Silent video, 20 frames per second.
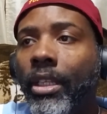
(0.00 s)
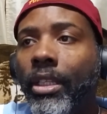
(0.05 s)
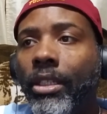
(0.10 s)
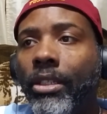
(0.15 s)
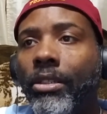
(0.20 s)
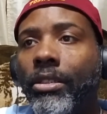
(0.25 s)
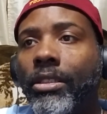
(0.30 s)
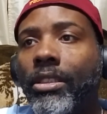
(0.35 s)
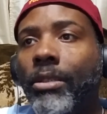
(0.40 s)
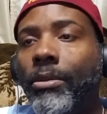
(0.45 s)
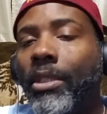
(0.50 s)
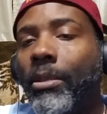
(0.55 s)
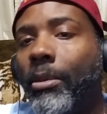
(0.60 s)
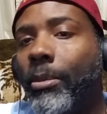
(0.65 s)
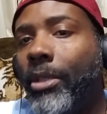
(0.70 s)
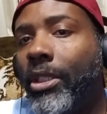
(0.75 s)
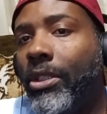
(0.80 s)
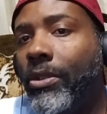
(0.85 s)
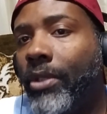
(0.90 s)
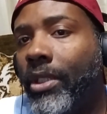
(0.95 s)
There are some that
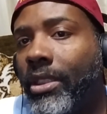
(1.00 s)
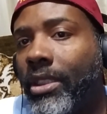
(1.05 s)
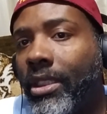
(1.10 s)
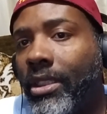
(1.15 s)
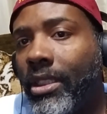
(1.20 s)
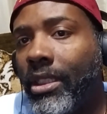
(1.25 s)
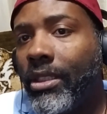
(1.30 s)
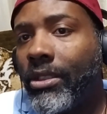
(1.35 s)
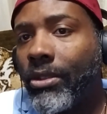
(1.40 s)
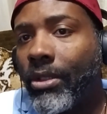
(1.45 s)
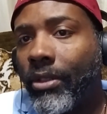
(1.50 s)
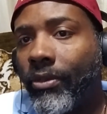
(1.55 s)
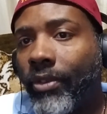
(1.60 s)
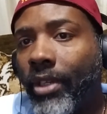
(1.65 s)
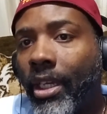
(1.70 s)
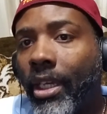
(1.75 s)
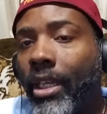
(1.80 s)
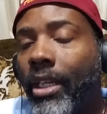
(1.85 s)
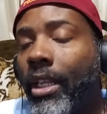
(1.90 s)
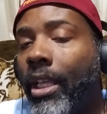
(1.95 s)
may be USAT
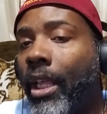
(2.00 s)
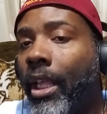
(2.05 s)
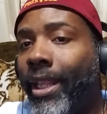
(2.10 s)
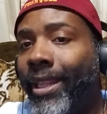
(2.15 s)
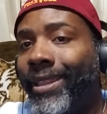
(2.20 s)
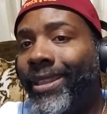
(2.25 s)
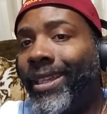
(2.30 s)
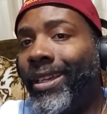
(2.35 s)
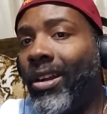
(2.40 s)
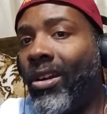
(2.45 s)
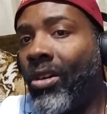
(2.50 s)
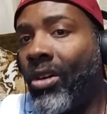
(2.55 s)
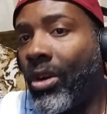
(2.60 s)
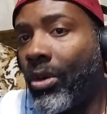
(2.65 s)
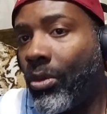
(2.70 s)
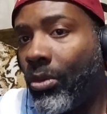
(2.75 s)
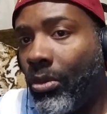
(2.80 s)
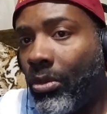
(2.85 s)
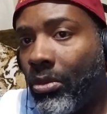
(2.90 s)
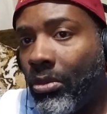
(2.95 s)
certified that aren't
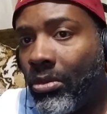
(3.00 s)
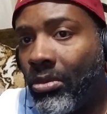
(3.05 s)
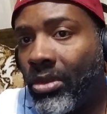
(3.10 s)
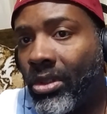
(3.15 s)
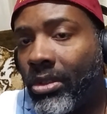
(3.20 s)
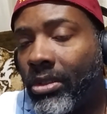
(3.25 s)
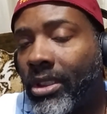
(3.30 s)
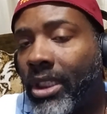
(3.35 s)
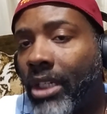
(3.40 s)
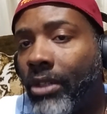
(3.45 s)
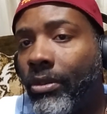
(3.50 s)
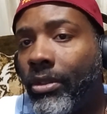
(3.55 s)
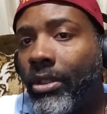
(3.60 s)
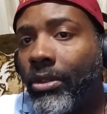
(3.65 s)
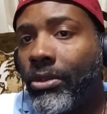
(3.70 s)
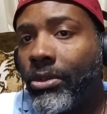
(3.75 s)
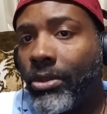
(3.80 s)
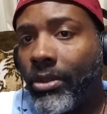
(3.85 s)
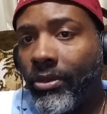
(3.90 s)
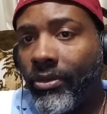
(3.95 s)
World
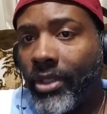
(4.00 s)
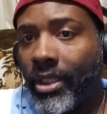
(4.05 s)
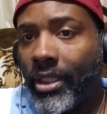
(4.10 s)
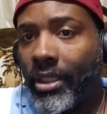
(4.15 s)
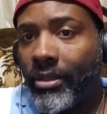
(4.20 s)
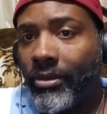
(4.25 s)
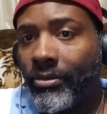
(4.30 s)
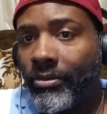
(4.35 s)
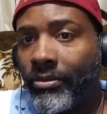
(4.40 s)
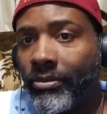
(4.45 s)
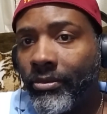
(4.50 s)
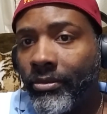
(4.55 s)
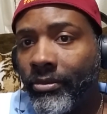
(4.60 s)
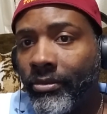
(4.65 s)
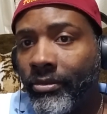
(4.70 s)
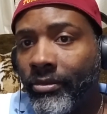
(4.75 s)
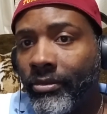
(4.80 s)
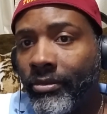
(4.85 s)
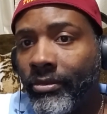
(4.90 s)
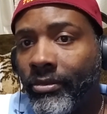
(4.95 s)
Taekwondo certified.
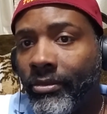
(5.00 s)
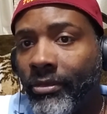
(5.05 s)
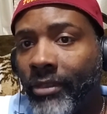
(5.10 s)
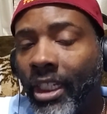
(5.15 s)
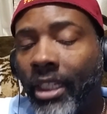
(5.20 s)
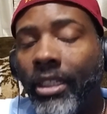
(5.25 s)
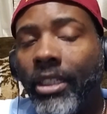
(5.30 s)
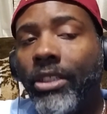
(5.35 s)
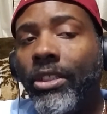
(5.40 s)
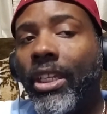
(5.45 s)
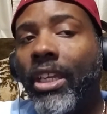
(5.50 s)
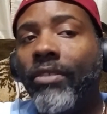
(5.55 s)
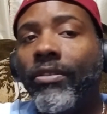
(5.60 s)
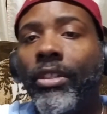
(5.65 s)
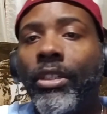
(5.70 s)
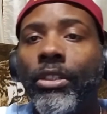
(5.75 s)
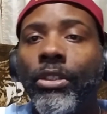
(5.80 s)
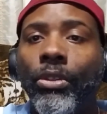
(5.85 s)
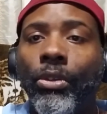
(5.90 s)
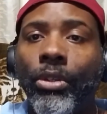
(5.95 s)
And then you have
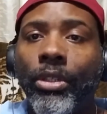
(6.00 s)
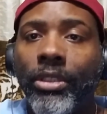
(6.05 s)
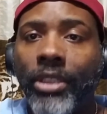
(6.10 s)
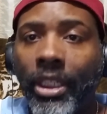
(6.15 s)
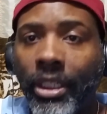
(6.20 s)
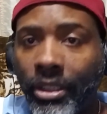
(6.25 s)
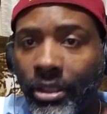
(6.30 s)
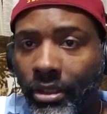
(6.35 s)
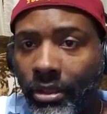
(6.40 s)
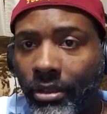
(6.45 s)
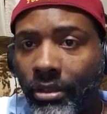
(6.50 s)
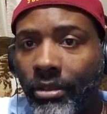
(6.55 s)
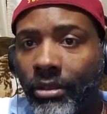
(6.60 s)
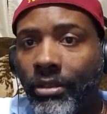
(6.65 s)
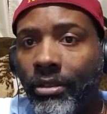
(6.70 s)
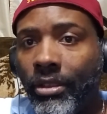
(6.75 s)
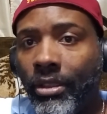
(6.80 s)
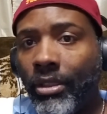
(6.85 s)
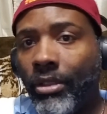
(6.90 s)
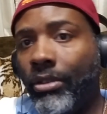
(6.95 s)
the other organizations,
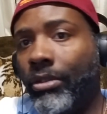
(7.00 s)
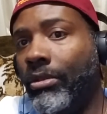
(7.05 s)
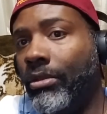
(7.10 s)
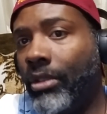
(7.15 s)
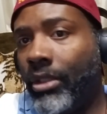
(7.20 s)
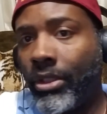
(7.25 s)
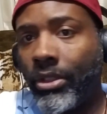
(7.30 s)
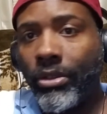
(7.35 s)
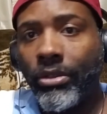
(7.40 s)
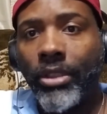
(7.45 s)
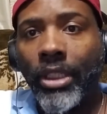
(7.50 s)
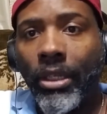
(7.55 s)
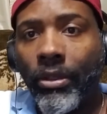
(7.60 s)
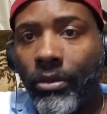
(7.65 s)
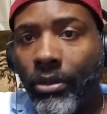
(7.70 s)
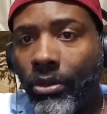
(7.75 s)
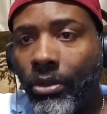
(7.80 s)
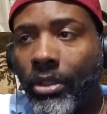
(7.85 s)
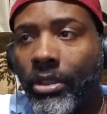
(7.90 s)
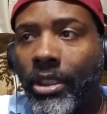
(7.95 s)
other
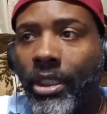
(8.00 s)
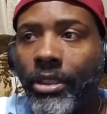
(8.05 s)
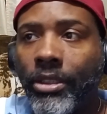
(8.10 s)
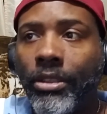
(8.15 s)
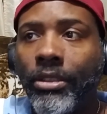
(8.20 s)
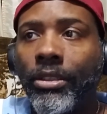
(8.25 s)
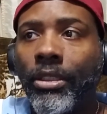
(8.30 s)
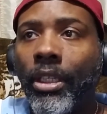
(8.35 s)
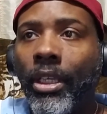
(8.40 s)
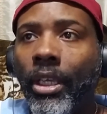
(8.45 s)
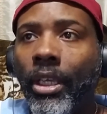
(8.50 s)
Taekwondo organizations.